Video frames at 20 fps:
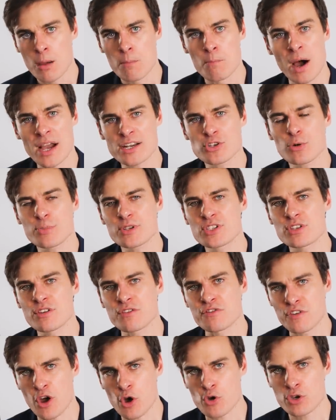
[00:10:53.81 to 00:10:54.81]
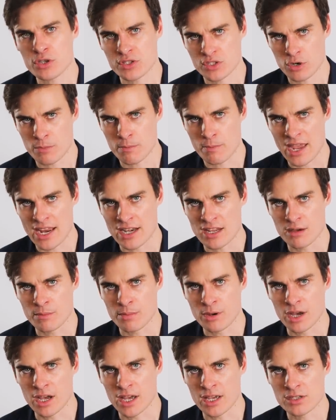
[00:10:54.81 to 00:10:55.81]
My job is to focus on media
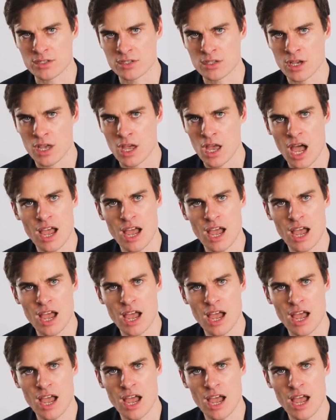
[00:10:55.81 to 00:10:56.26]
bias.